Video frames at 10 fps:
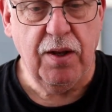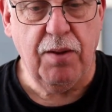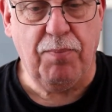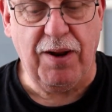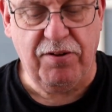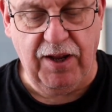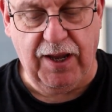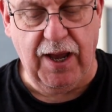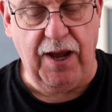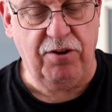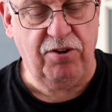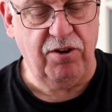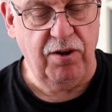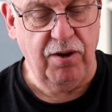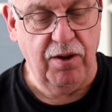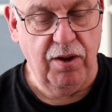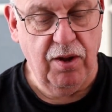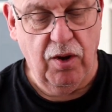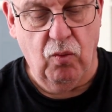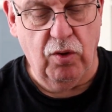The plastic case
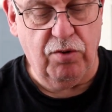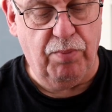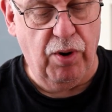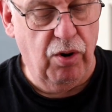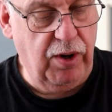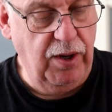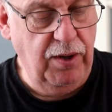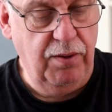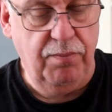was broken.